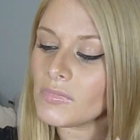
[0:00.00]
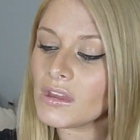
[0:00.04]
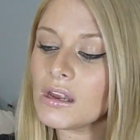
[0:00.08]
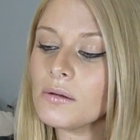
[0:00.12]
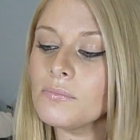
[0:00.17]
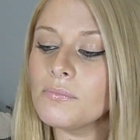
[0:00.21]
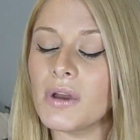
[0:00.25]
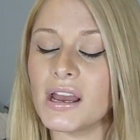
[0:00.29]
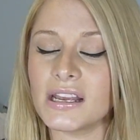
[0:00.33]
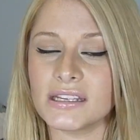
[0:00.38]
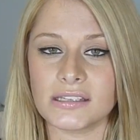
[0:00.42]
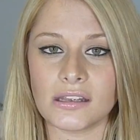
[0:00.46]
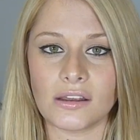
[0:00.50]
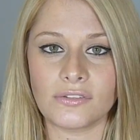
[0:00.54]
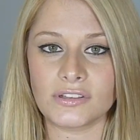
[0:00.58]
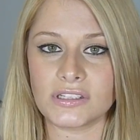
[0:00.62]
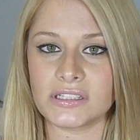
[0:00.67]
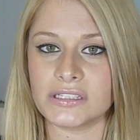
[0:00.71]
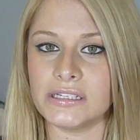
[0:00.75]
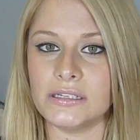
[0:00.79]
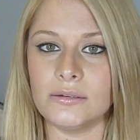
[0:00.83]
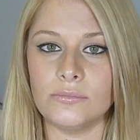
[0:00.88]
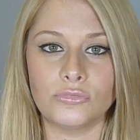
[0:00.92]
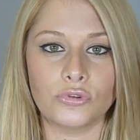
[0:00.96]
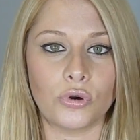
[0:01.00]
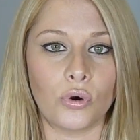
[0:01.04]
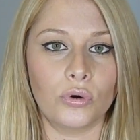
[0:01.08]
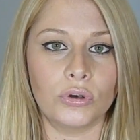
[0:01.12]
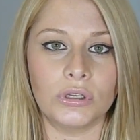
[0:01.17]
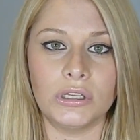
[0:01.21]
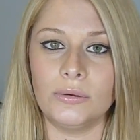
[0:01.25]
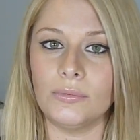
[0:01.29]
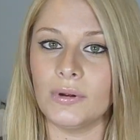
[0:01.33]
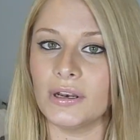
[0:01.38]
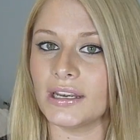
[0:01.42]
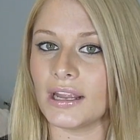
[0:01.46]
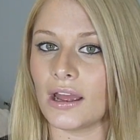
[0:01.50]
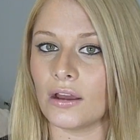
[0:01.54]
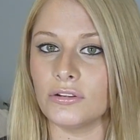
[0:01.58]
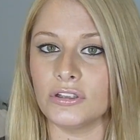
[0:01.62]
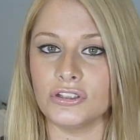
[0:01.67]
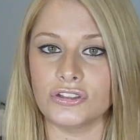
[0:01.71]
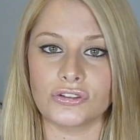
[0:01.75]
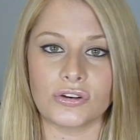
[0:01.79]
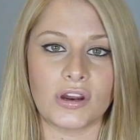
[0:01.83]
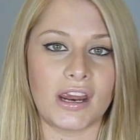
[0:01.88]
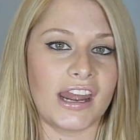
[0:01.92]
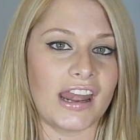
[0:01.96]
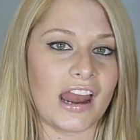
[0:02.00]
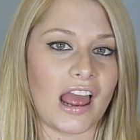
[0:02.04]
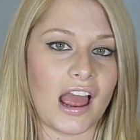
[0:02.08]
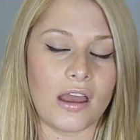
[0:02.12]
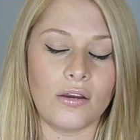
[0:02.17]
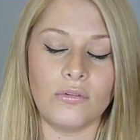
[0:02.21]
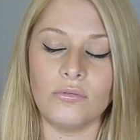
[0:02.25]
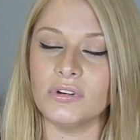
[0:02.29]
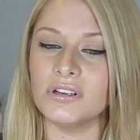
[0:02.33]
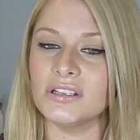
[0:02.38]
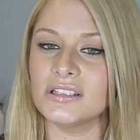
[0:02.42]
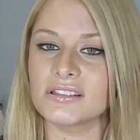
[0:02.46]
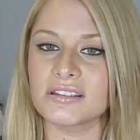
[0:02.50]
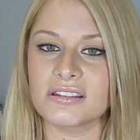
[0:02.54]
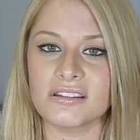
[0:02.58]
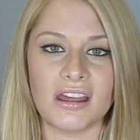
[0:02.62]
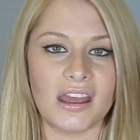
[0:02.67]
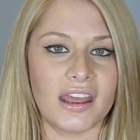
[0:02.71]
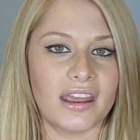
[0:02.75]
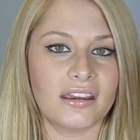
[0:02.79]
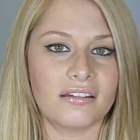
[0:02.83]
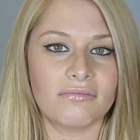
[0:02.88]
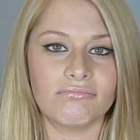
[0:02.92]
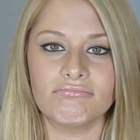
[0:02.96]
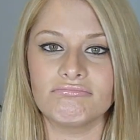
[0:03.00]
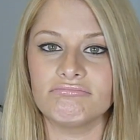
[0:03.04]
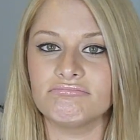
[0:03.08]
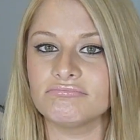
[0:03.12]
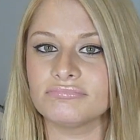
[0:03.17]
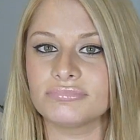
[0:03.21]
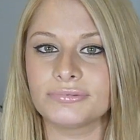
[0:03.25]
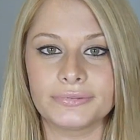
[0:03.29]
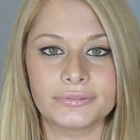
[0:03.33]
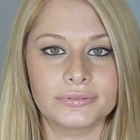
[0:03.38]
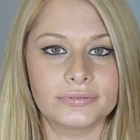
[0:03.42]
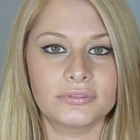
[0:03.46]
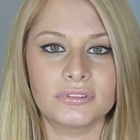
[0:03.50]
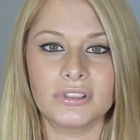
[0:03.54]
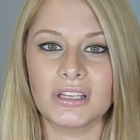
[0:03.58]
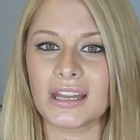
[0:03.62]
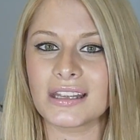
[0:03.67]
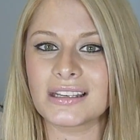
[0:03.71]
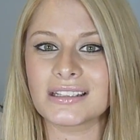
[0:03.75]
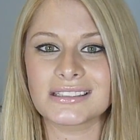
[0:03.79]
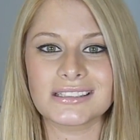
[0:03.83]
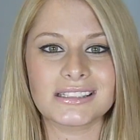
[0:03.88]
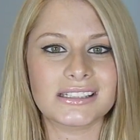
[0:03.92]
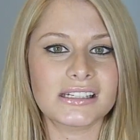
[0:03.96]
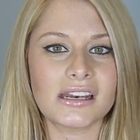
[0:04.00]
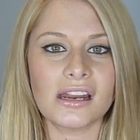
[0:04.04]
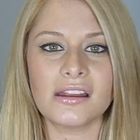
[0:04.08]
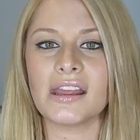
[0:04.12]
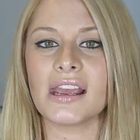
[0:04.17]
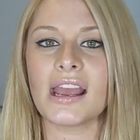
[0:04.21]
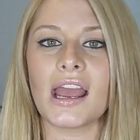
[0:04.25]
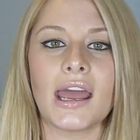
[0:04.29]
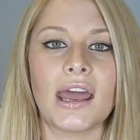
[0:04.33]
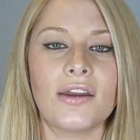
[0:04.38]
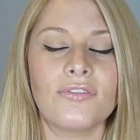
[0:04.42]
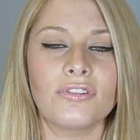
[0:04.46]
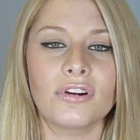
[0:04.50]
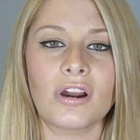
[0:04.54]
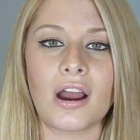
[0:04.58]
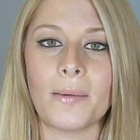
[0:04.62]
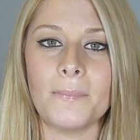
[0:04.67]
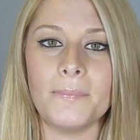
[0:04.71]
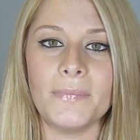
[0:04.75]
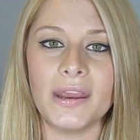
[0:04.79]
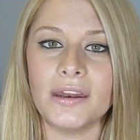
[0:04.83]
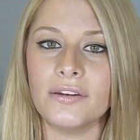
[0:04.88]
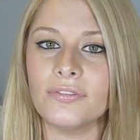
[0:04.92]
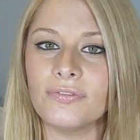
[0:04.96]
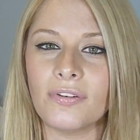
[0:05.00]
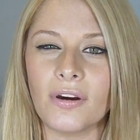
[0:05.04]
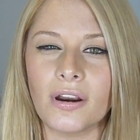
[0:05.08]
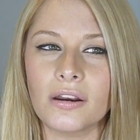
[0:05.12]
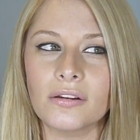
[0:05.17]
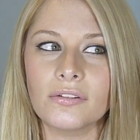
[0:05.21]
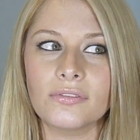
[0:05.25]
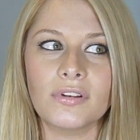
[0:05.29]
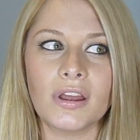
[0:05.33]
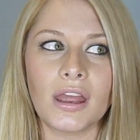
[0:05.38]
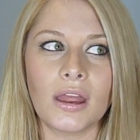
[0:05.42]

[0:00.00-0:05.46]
my self-esteem totally went down the drain. I was like like it's not like I ever got made fun of.